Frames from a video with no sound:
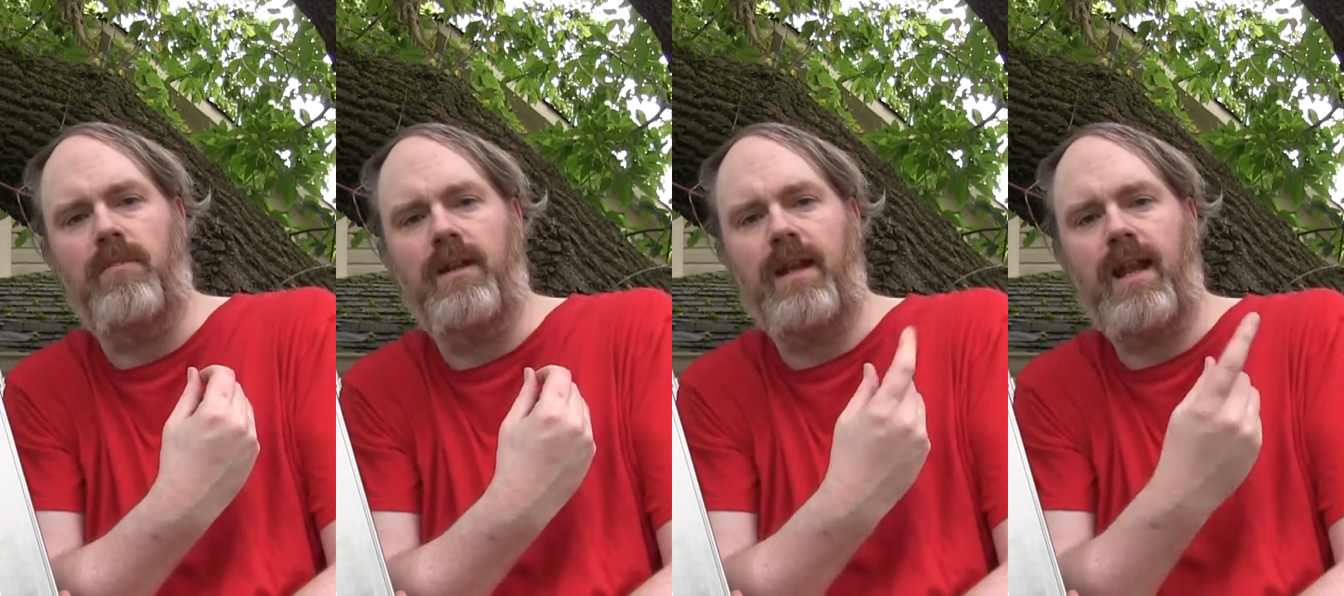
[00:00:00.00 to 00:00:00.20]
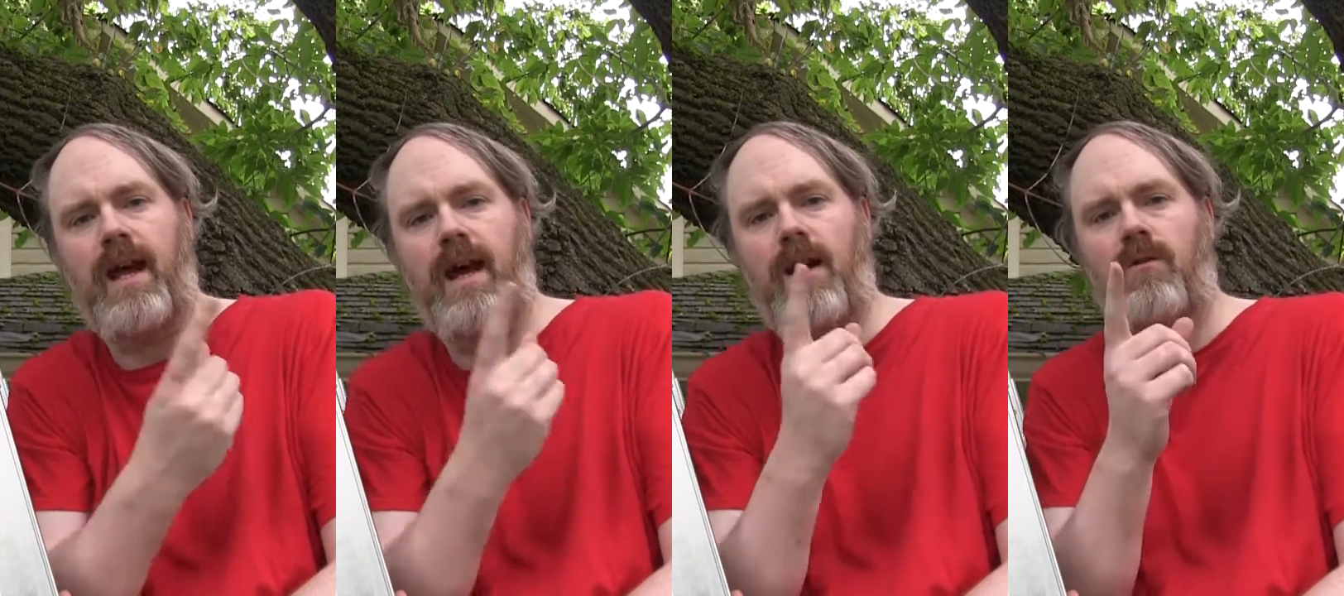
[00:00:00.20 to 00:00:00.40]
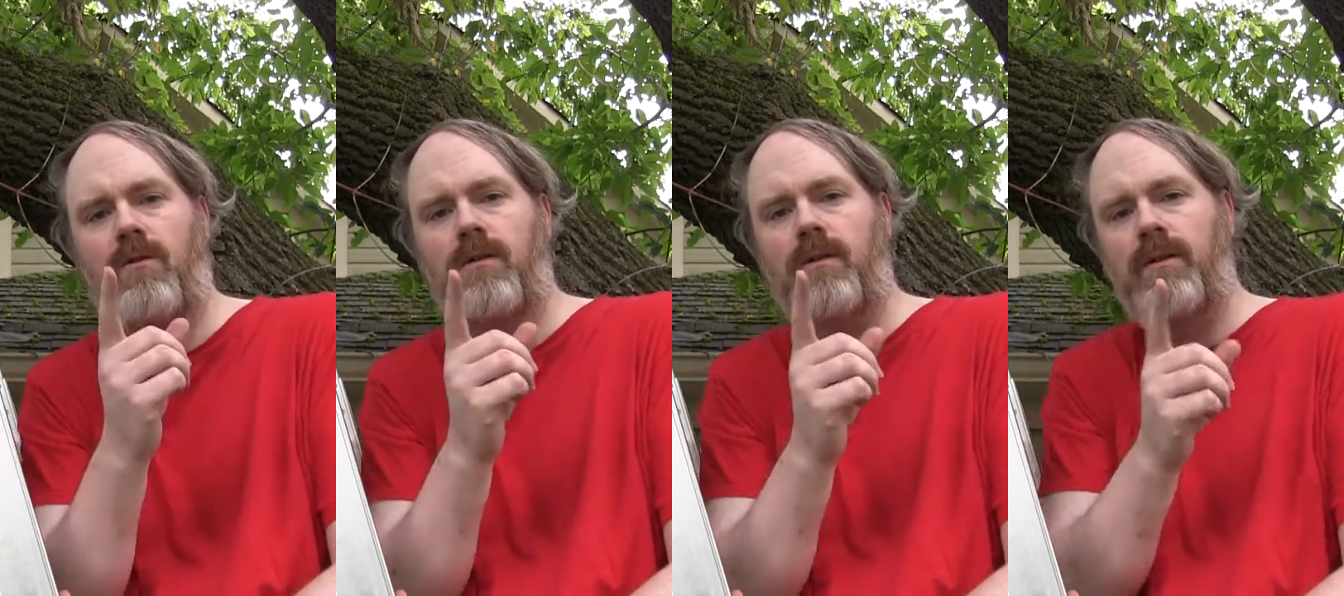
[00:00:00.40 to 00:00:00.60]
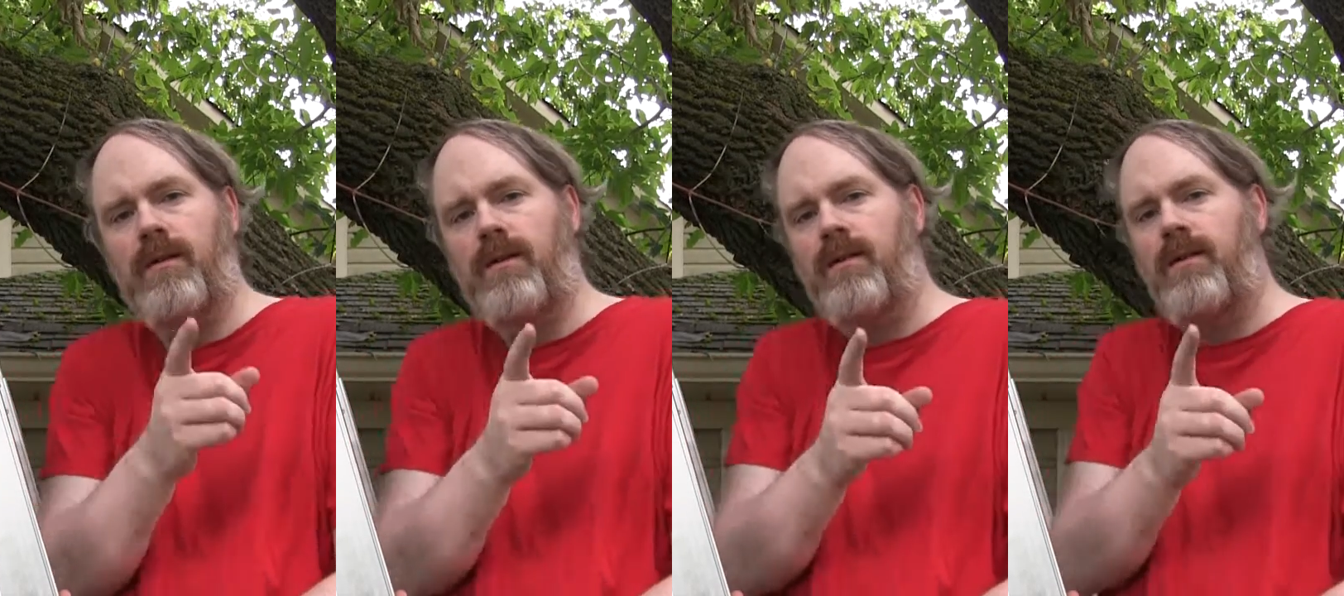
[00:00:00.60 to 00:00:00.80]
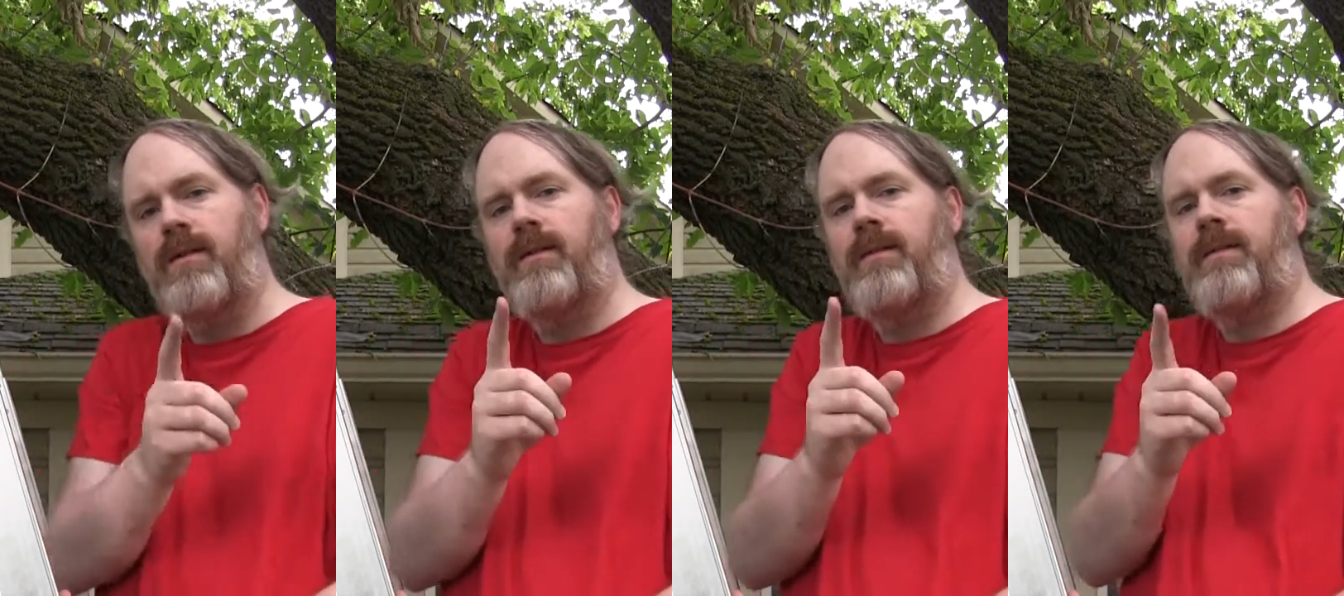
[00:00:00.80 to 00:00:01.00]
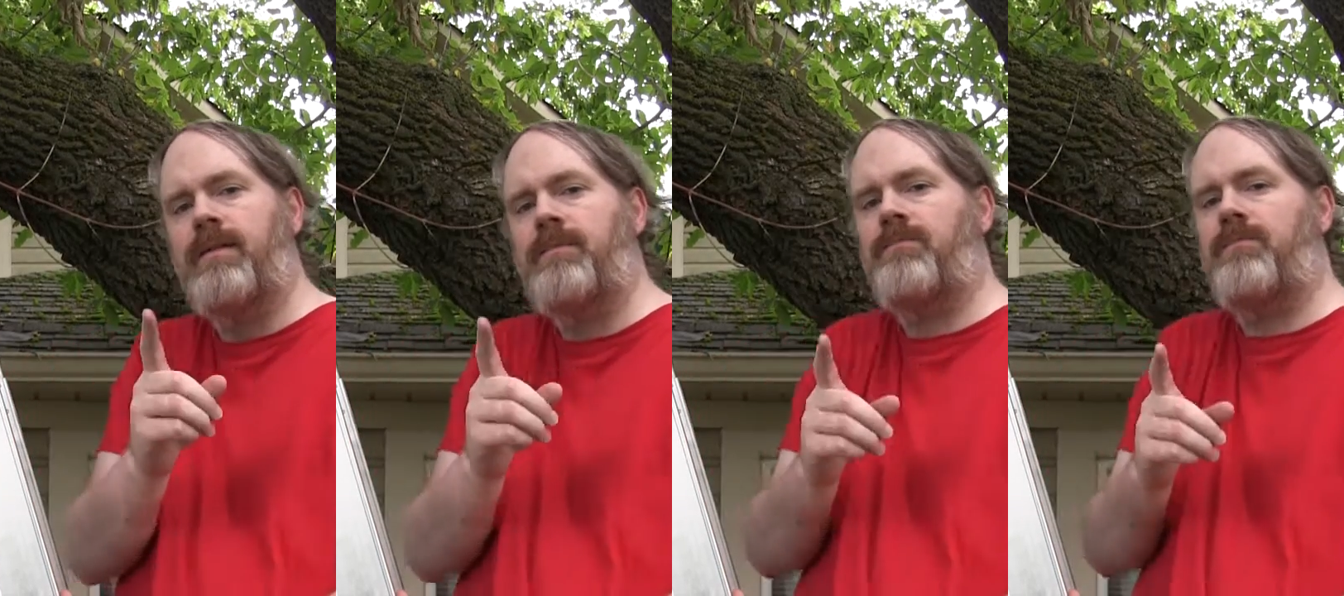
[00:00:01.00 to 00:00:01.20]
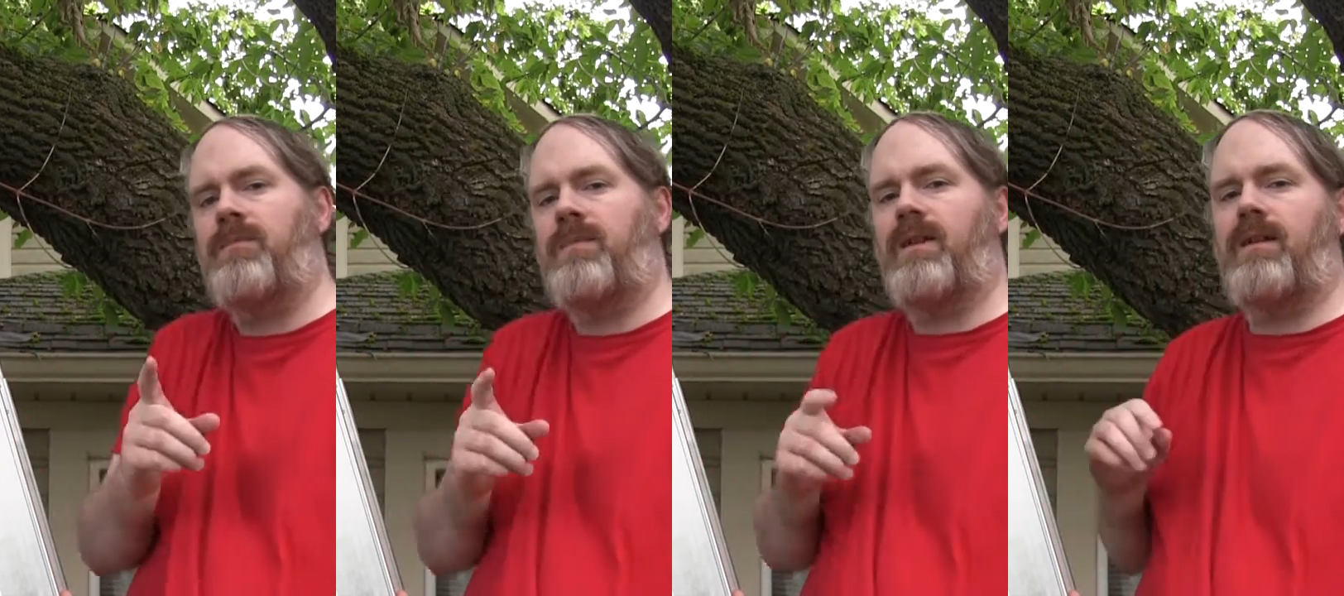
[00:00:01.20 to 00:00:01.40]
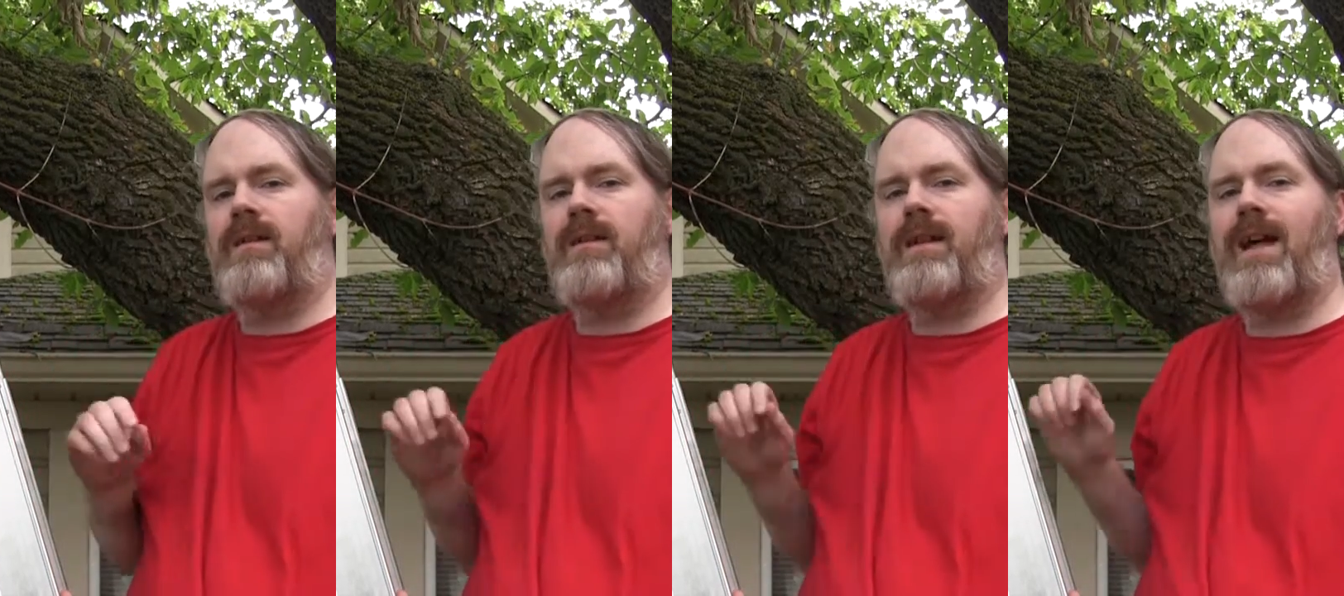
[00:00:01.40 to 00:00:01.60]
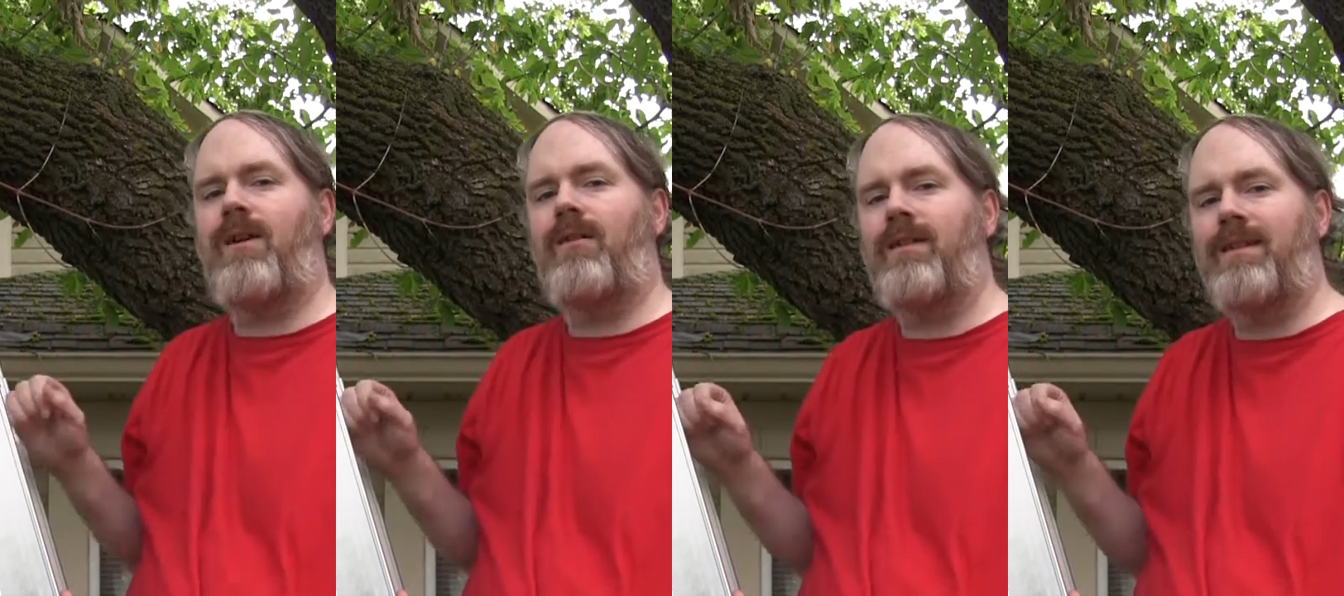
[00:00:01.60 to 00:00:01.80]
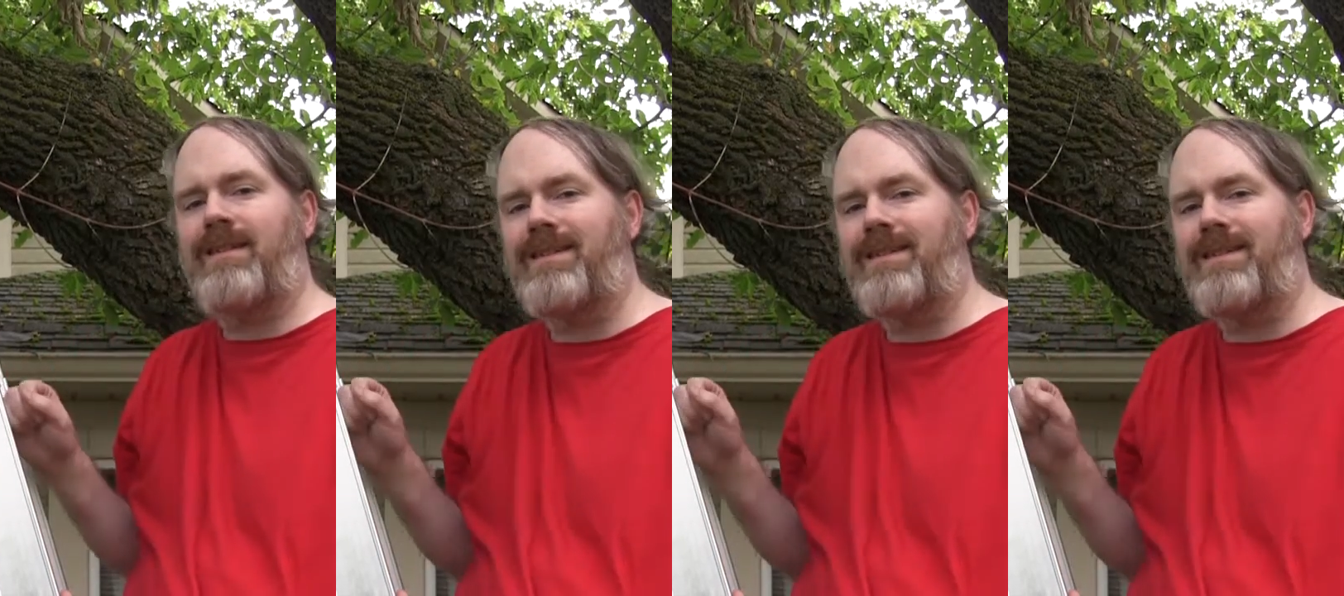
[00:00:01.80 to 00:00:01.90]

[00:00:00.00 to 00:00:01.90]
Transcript: But now, now